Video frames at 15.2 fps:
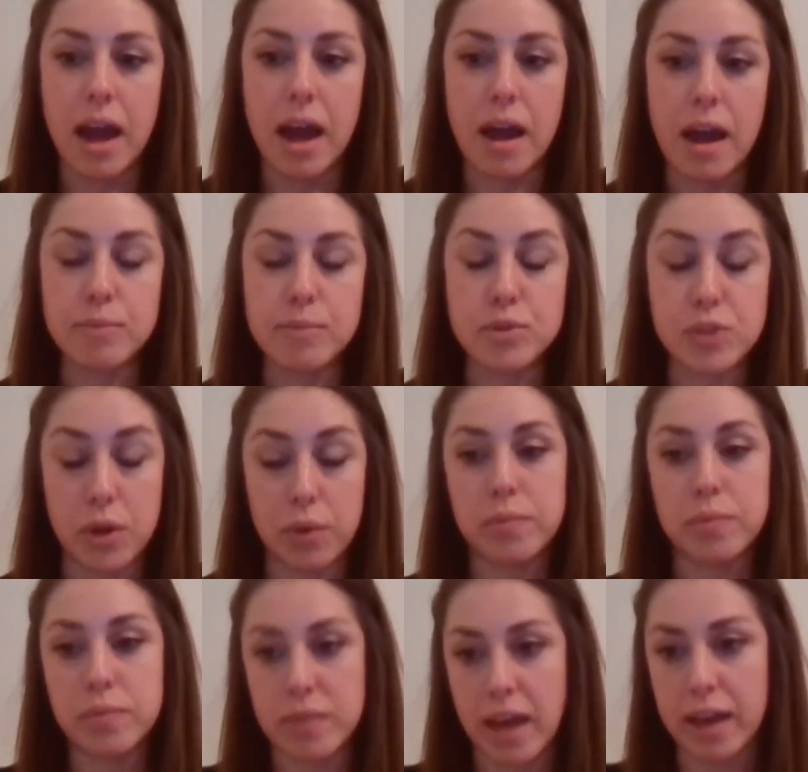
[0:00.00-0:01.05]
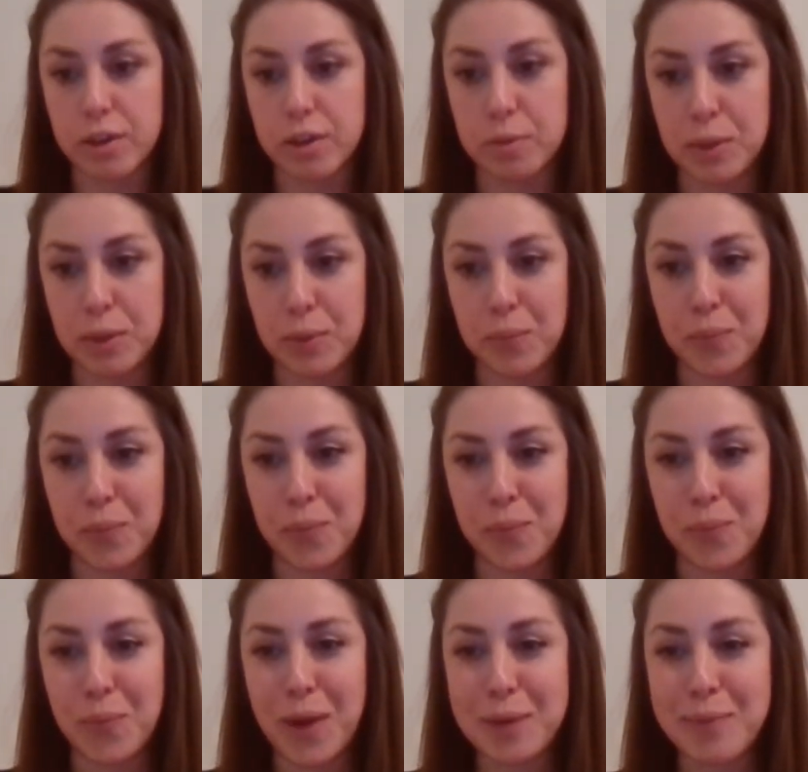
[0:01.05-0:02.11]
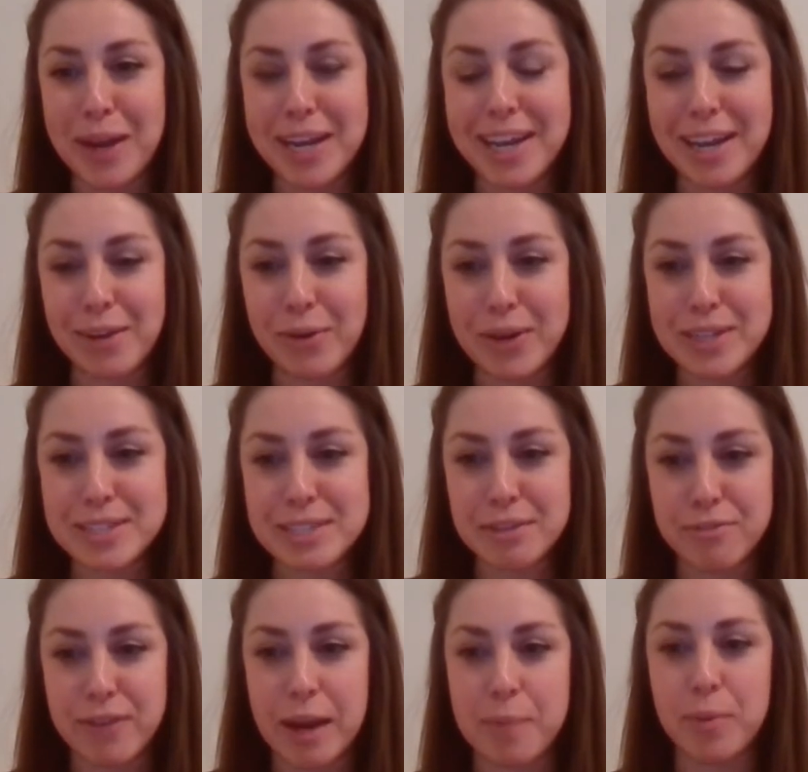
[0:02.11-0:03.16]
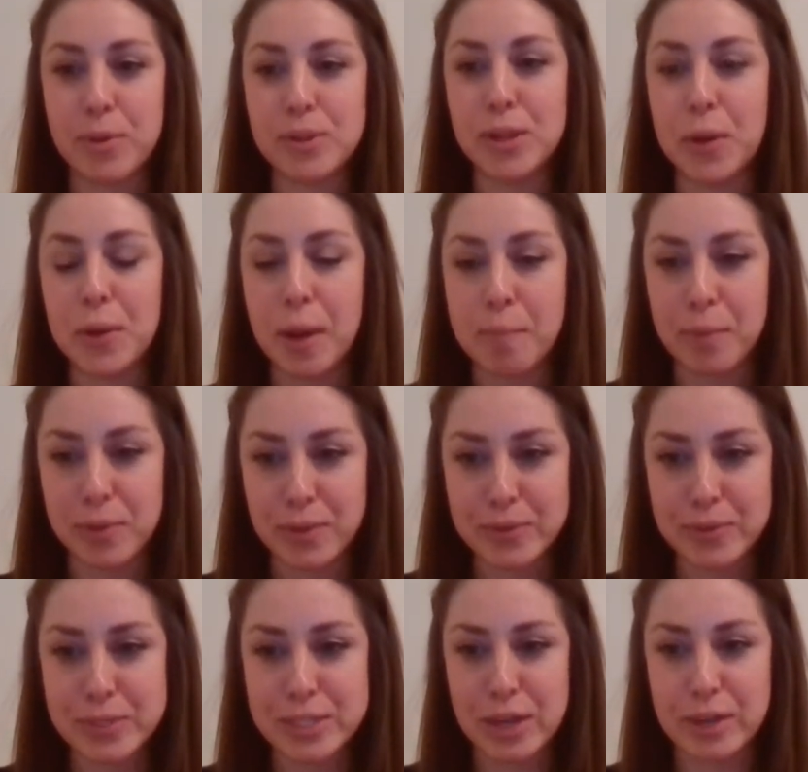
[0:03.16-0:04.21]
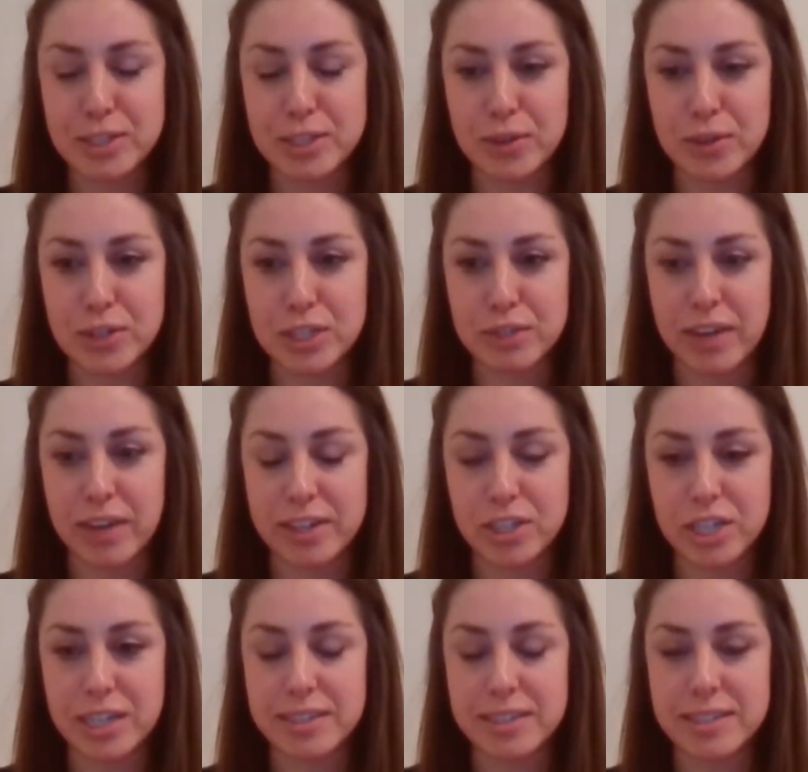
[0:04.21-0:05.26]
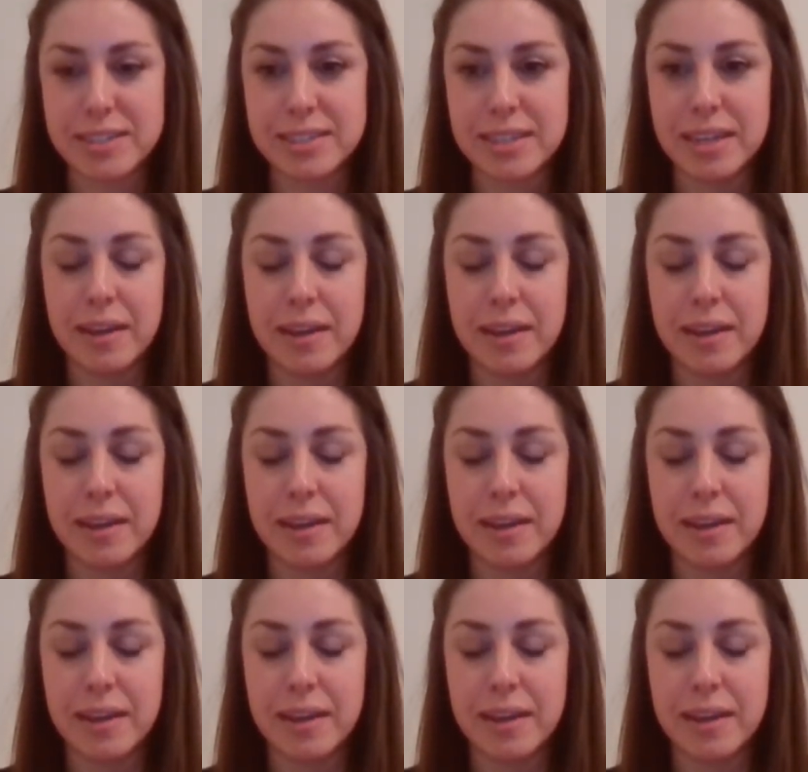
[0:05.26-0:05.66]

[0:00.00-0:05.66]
Um, so that could be one way to increase the fiber, load up on those non-starchy veggies.